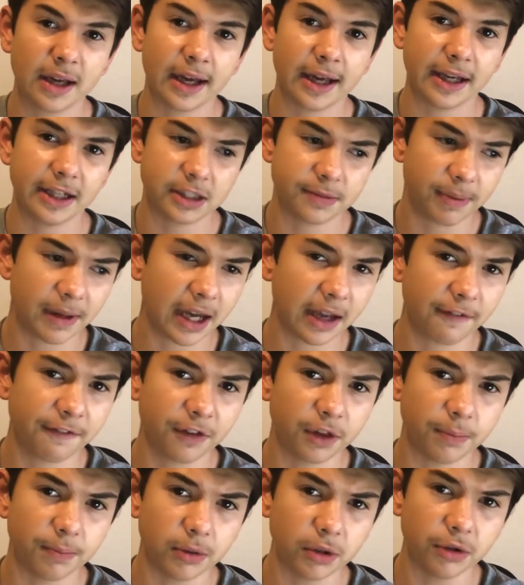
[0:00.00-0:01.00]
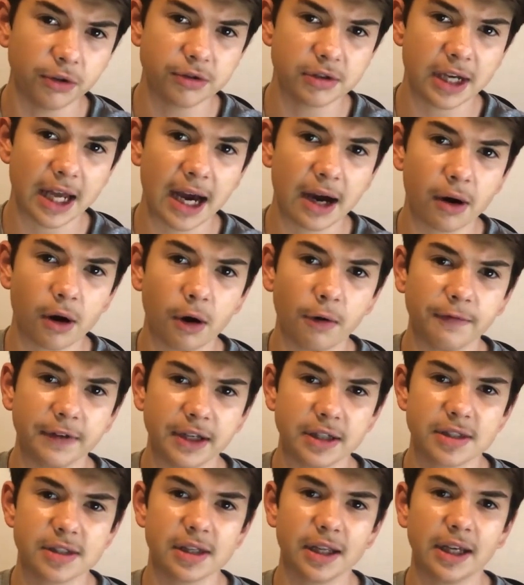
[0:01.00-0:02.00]
He's playing for the Blues now,
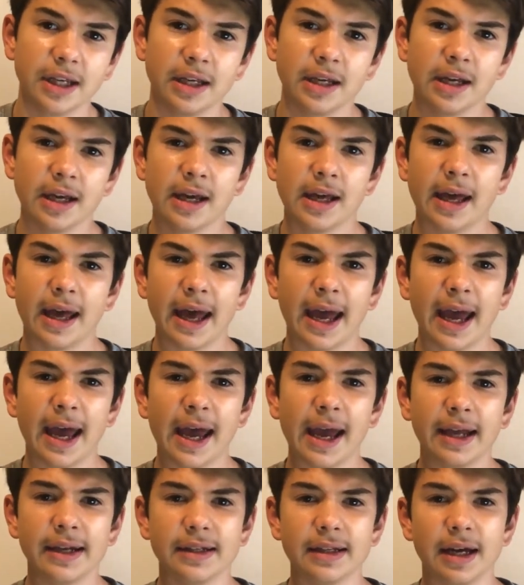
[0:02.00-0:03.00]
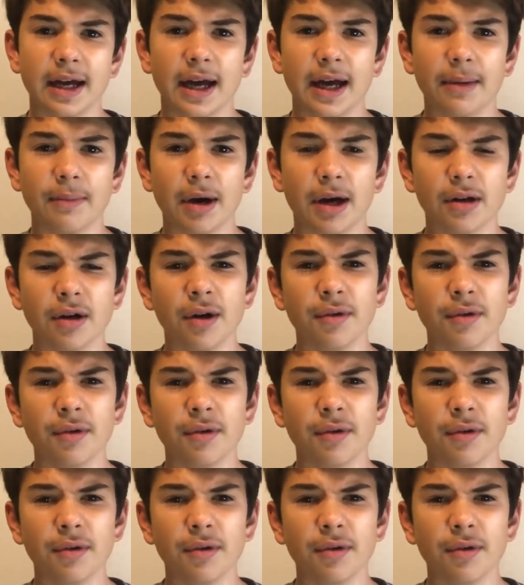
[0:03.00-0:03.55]
obviously. And I